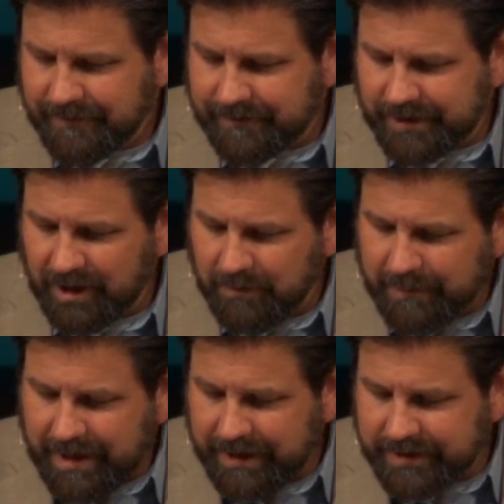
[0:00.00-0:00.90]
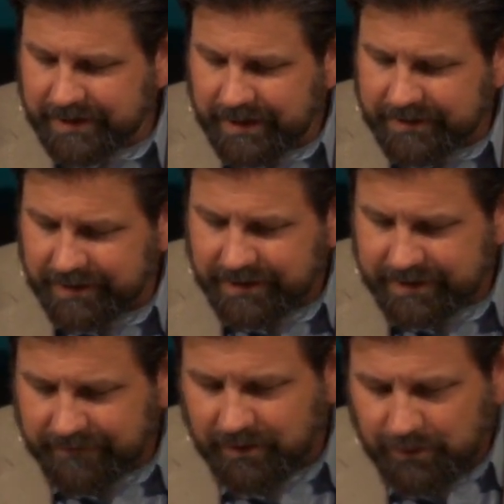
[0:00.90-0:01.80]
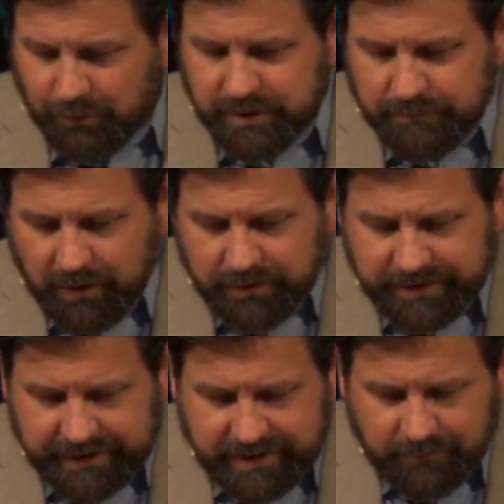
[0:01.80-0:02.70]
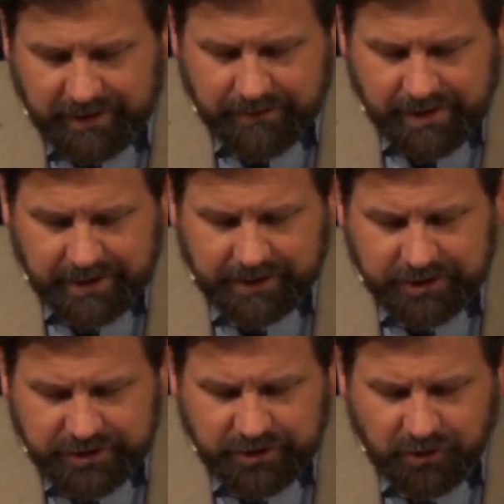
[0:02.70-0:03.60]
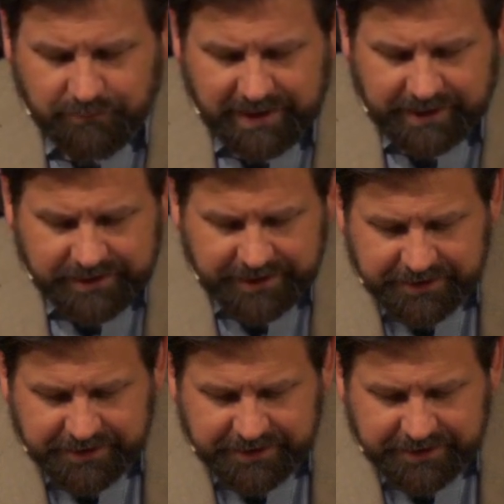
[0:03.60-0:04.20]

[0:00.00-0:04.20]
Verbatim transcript: Jeremiah says, It is of the Lord's mercies that we are not consumed because his